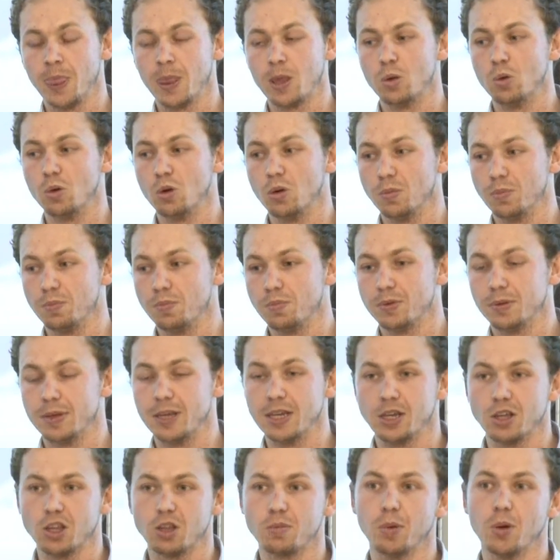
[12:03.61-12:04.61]
who are
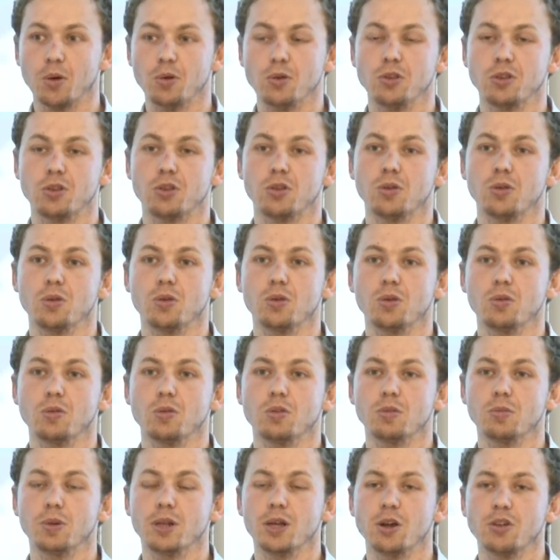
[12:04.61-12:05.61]
being exposed to
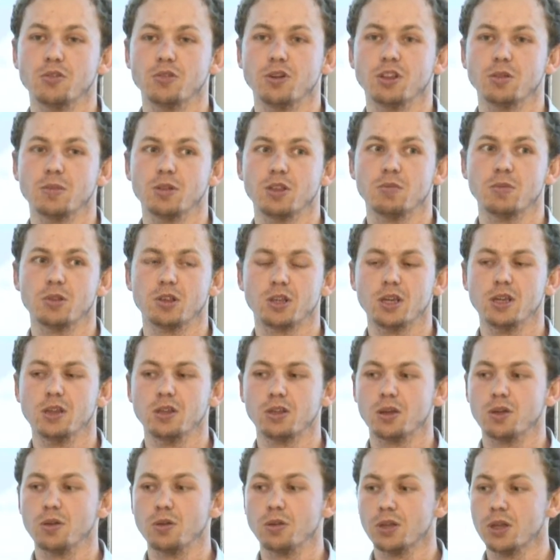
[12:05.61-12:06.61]
malaria-transmitting
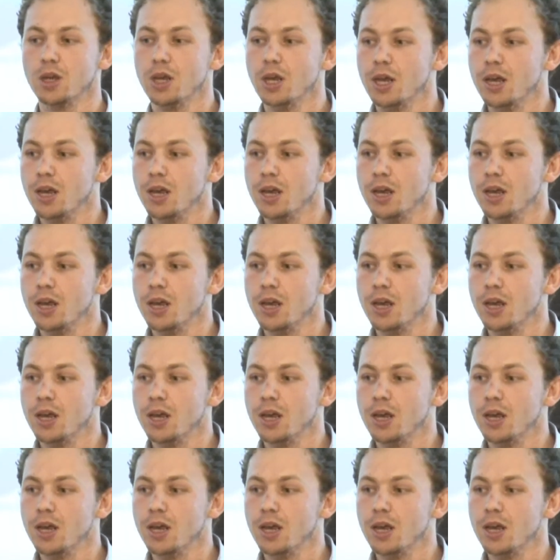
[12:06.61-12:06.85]
mosquitoes,